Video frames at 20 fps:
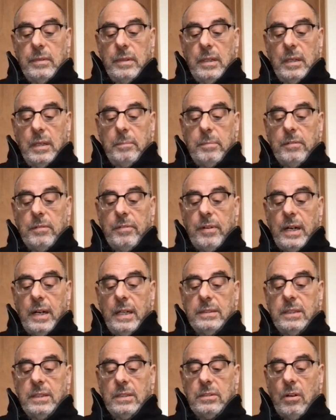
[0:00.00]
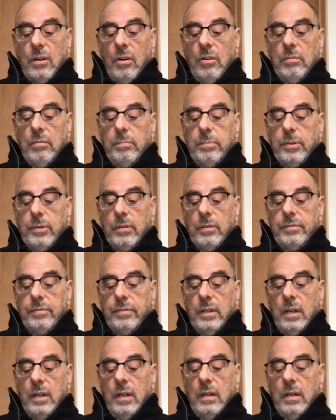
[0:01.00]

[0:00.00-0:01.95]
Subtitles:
It provides its own proof,